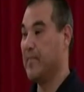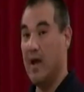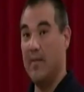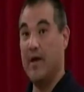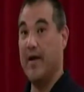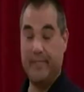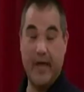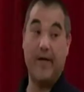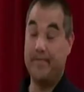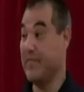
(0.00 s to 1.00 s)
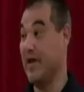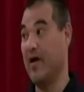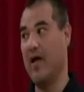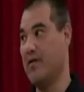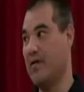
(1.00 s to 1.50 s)
I mean, I'm, yeah, there
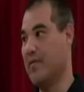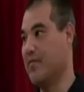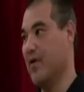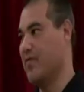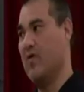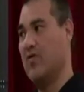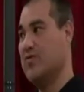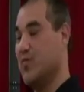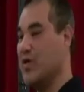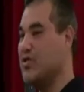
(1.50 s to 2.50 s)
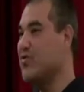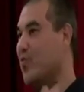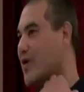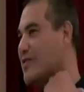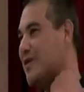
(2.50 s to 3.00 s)
and th th those once you
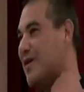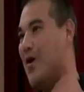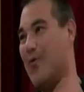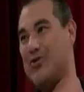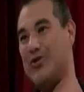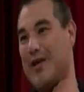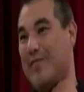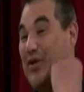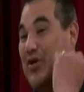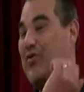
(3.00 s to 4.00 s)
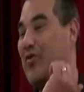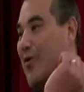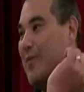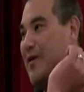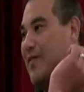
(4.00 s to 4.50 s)
once once you get them in good
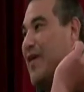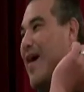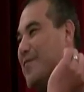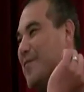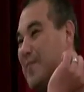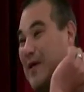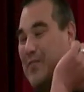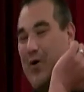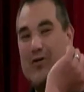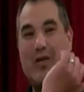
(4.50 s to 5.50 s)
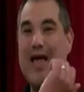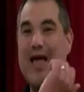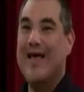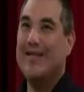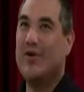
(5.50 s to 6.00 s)
growing, if you have them in peat moss,
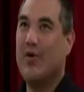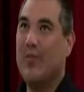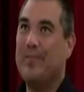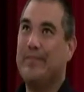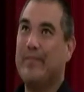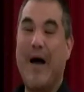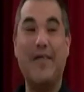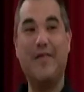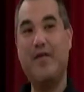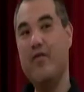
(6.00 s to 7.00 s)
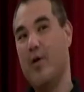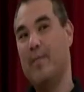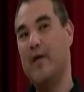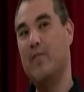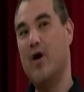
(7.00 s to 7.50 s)
so my theory on
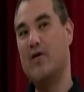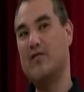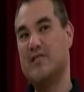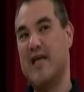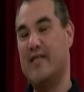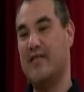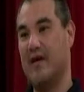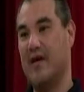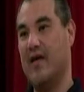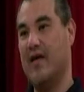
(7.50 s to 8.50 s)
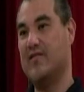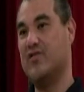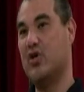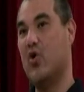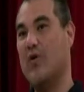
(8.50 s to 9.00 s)
peat moss is that
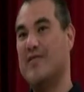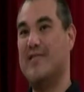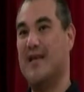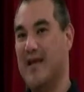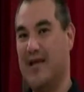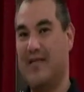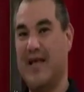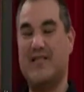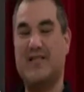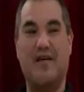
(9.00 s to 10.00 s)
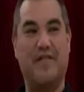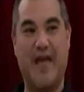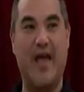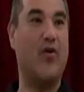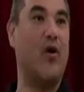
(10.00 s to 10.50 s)
so acidic that stuff
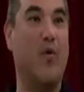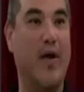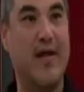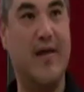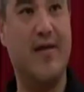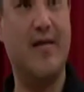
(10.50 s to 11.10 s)
grow in it.